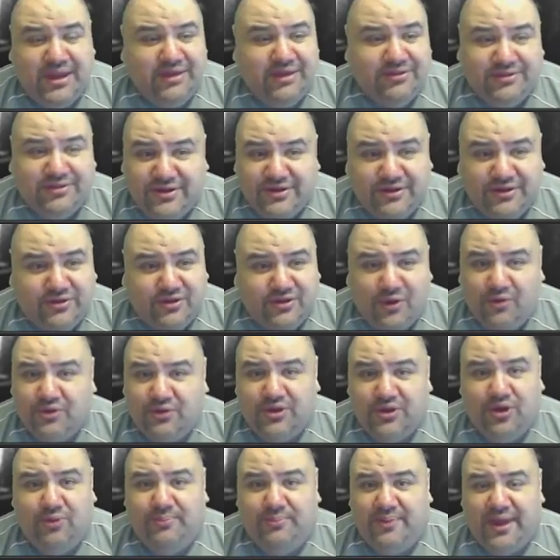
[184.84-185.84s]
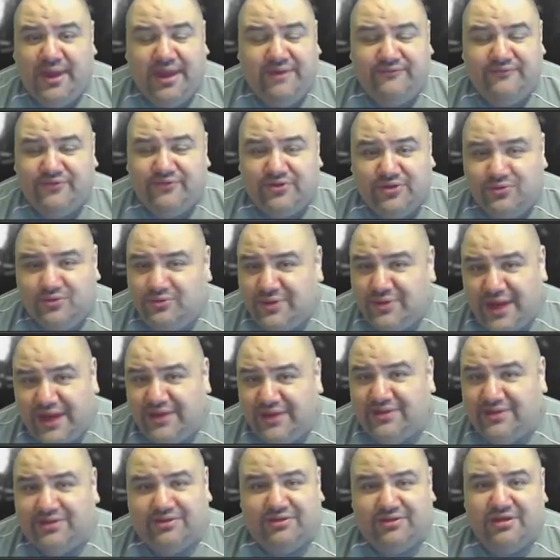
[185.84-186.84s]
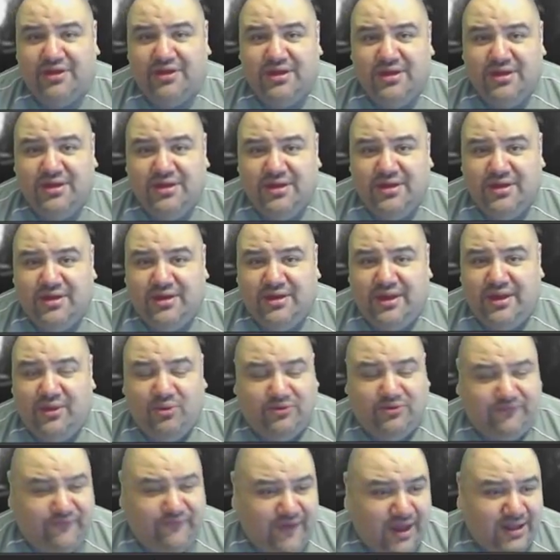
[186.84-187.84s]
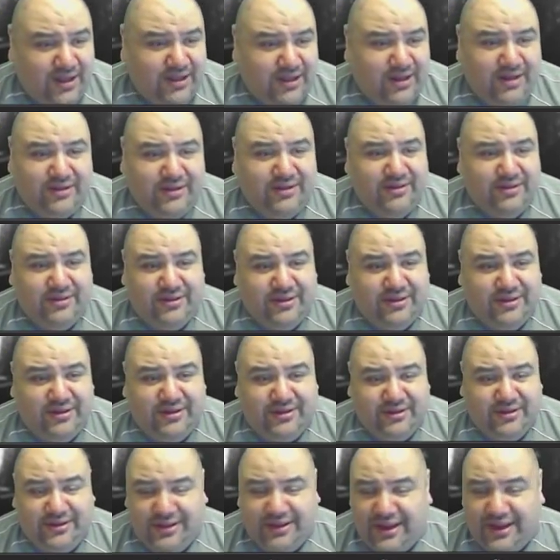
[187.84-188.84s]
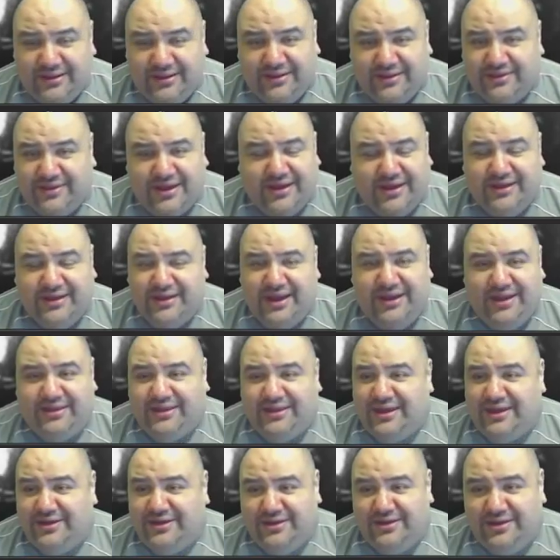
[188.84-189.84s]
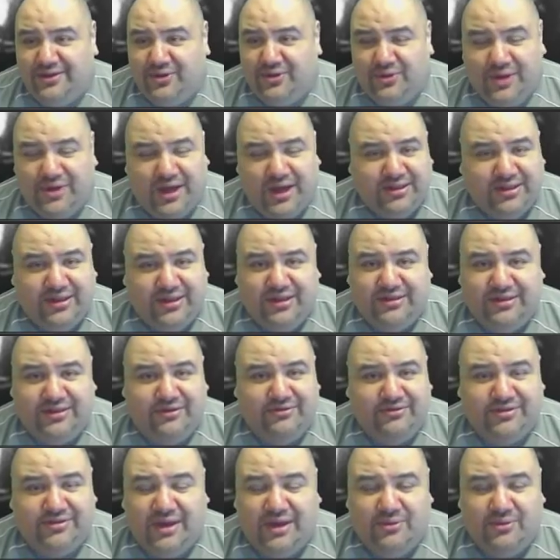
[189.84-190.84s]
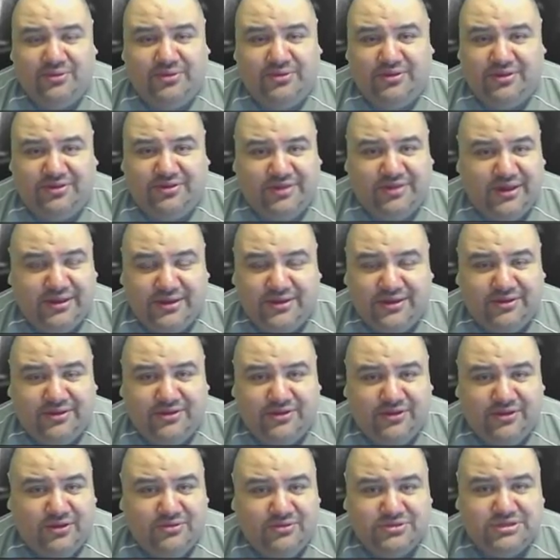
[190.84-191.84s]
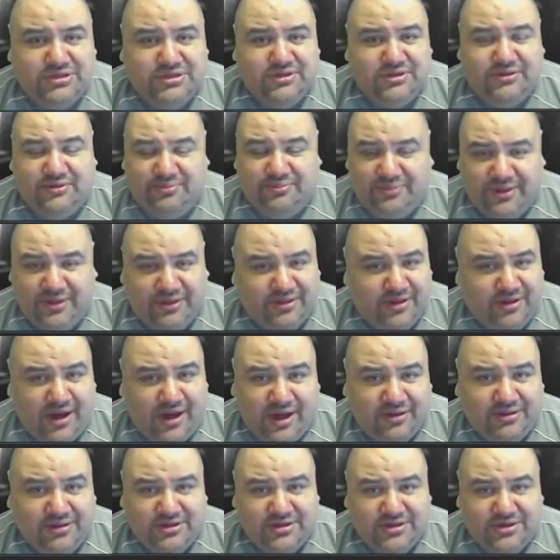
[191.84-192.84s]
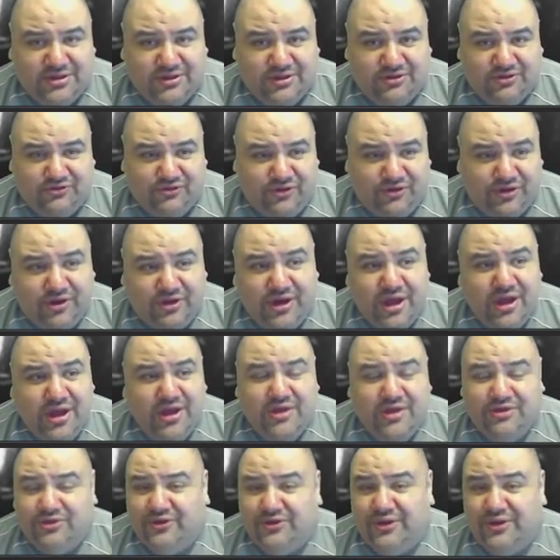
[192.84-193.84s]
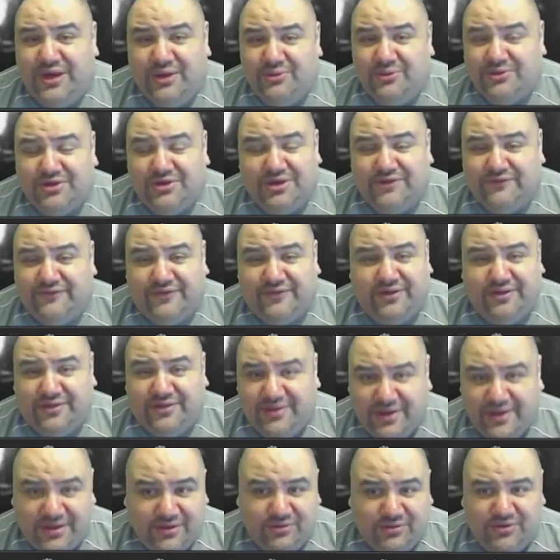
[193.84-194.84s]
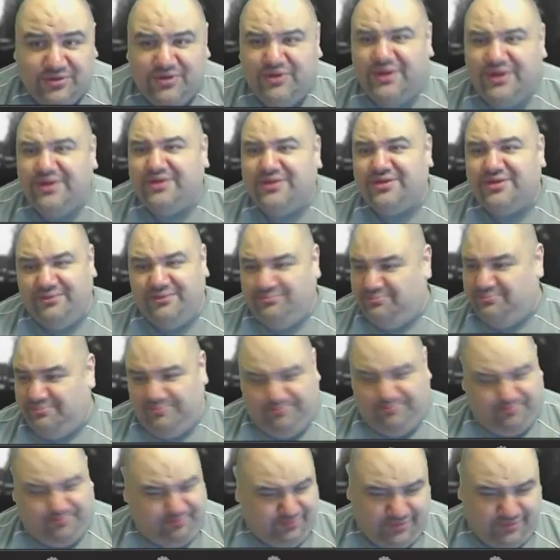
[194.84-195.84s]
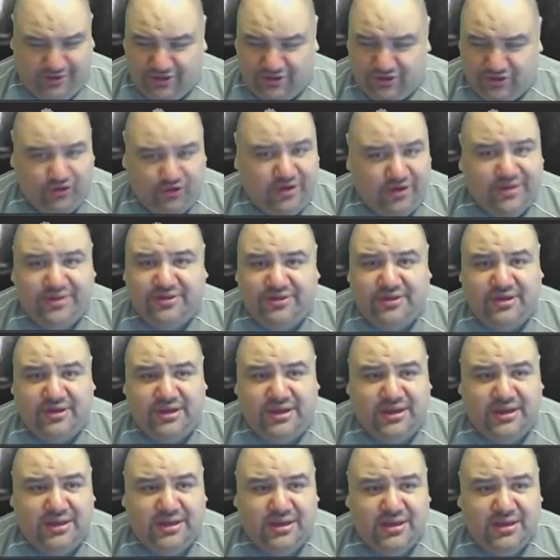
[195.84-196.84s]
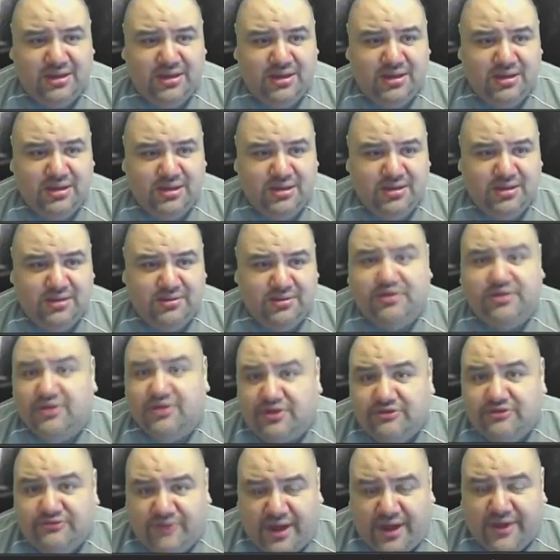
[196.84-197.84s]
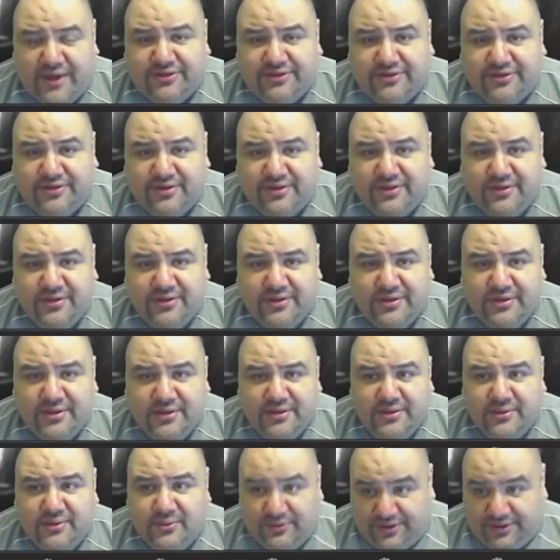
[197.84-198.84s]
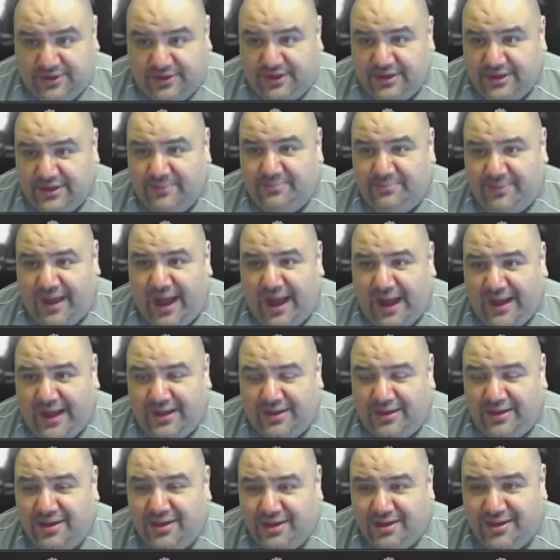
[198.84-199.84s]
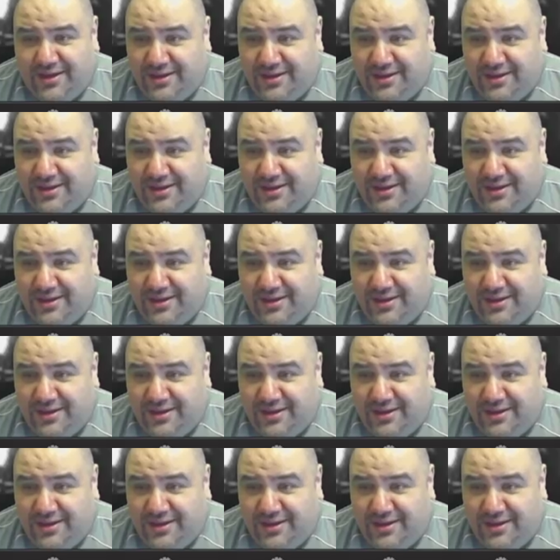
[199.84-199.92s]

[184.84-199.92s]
He stood in Tokyo Bay for 2 nights. It was finally on the second night that Ogata and Serizawa descended into the ocean to place the oxygen destroyer. So he was going to continue. He destroyed the city, took a rest, was going to come back.